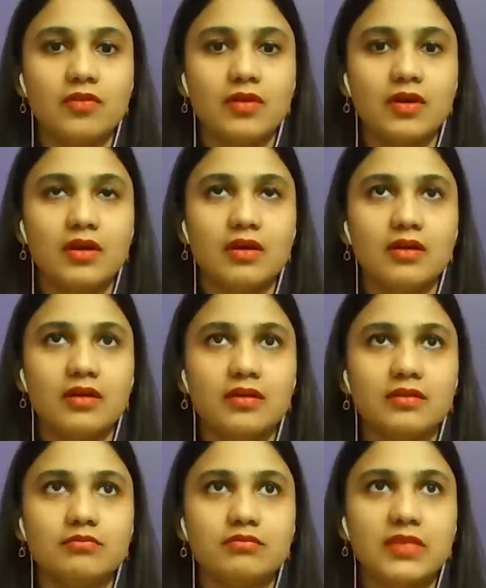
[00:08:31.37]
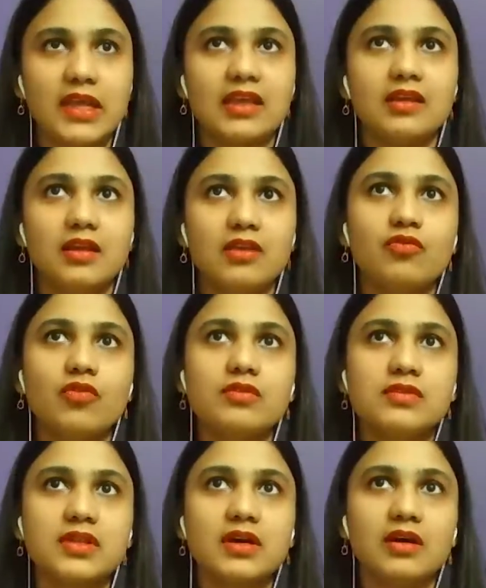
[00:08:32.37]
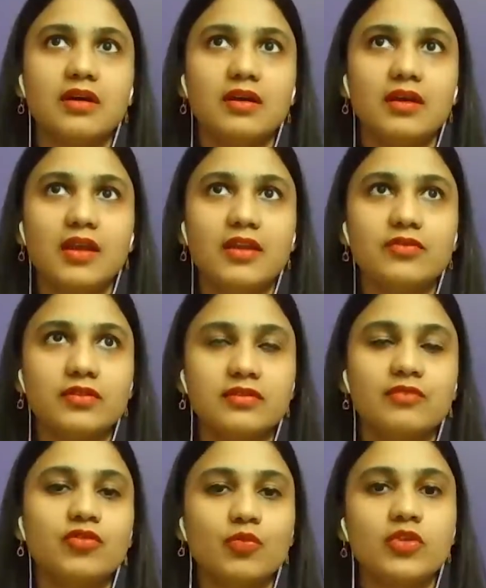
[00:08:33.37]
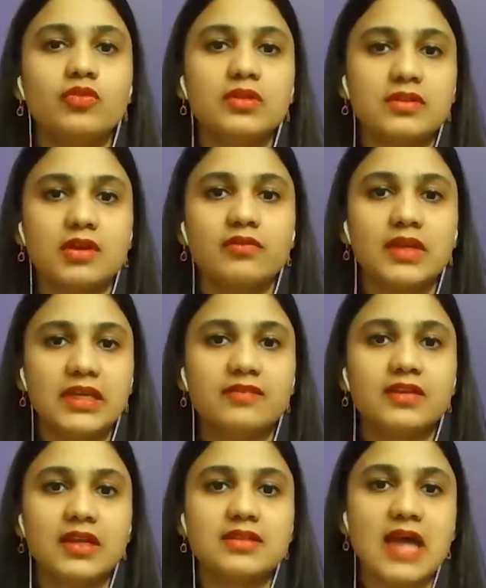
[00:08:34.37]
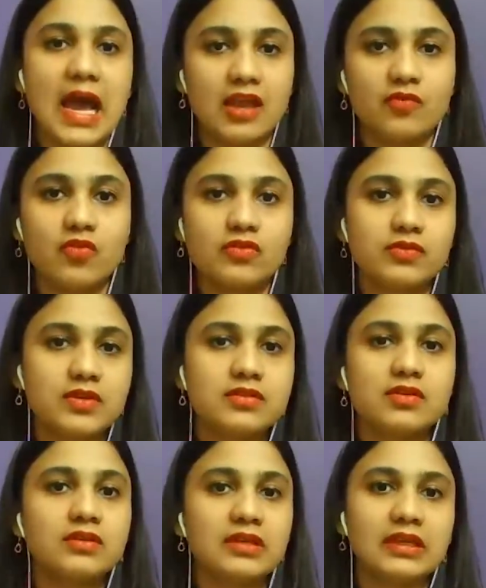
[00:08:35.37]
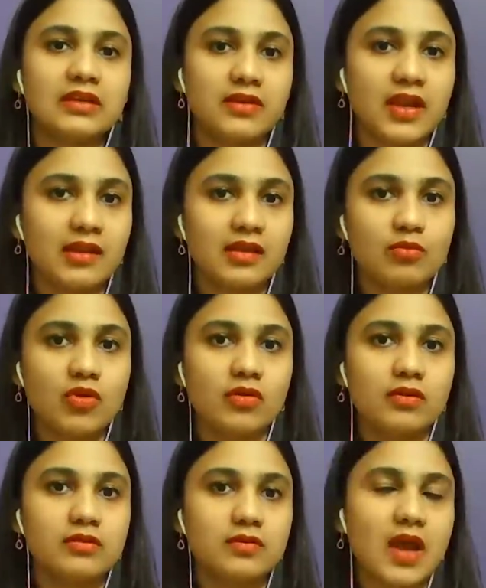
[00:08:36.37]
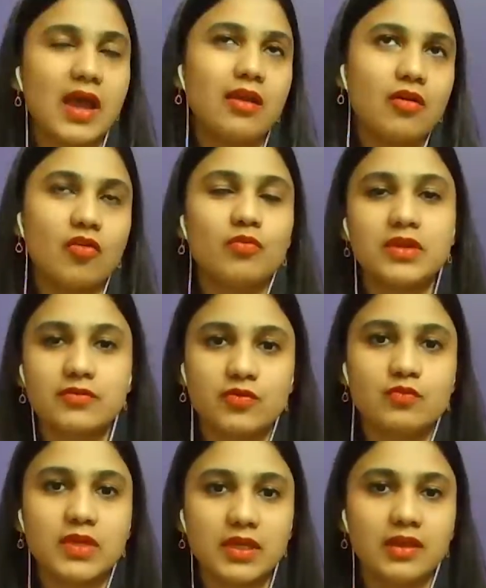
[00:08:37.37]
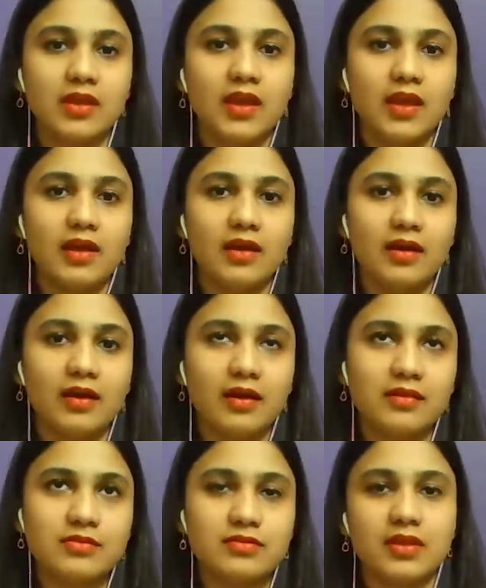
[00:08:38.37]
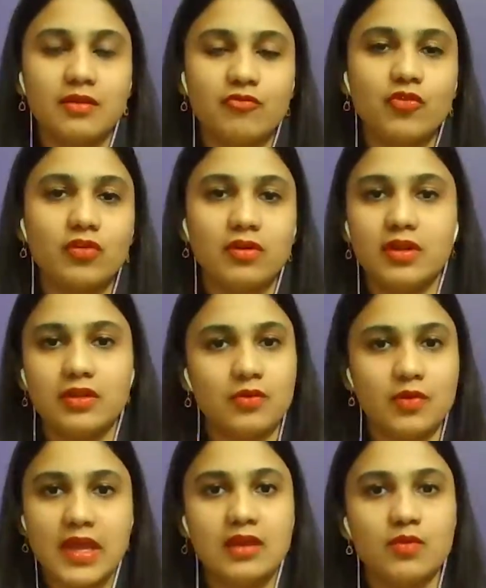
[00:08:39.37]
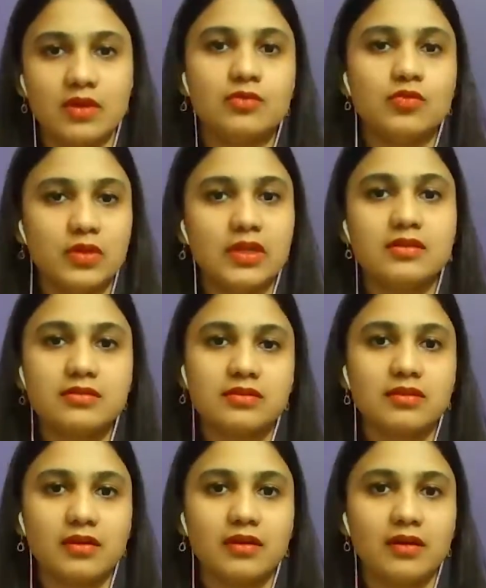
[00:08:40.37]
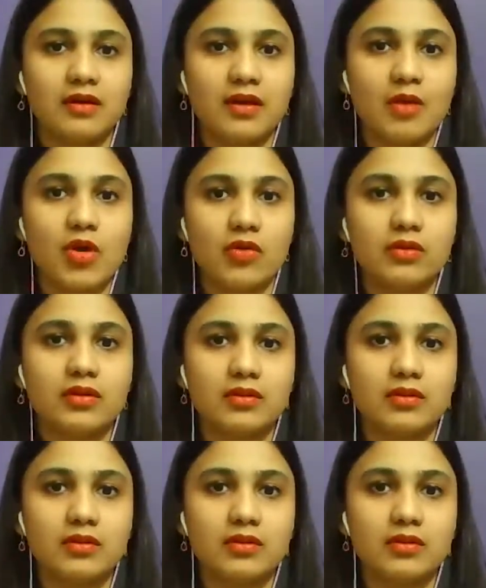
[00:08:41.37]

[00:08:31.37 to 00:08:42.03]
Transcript: So, like it was interesting for me to discover even as I was researching and writing about it. So I hope it would be the same for anyone who reads about it.